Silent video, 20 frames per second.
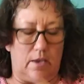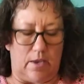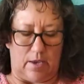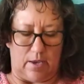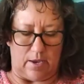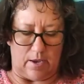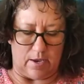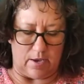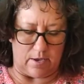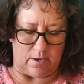
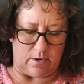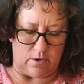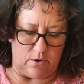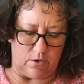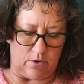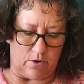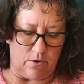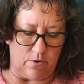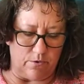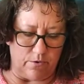and
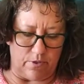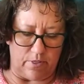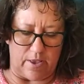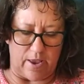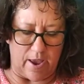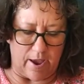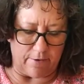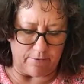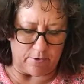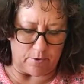you don't really
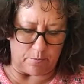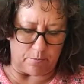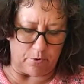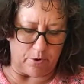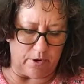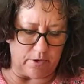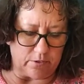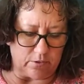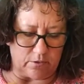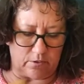have to
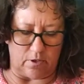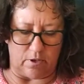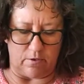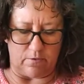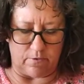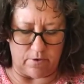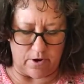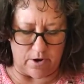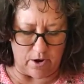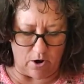press
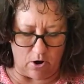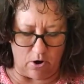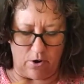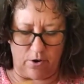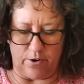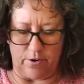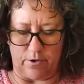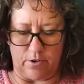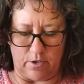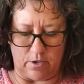very
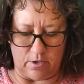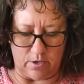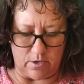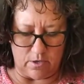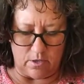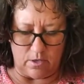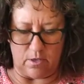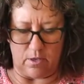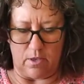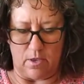hard.
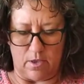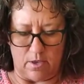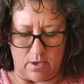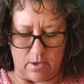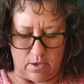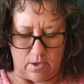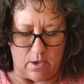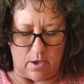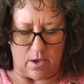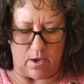
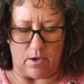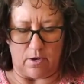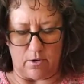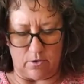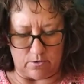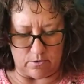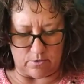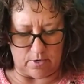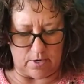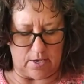I
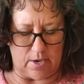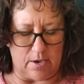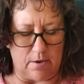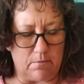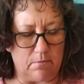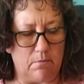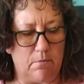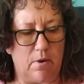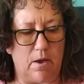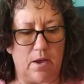usually keep
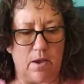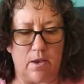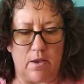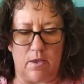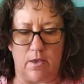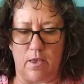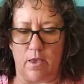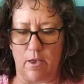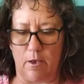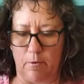my
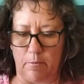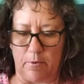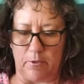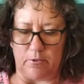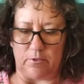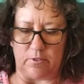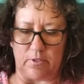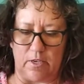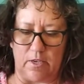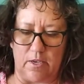
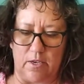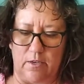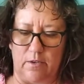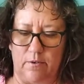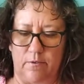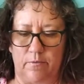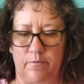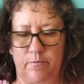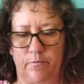elbows in,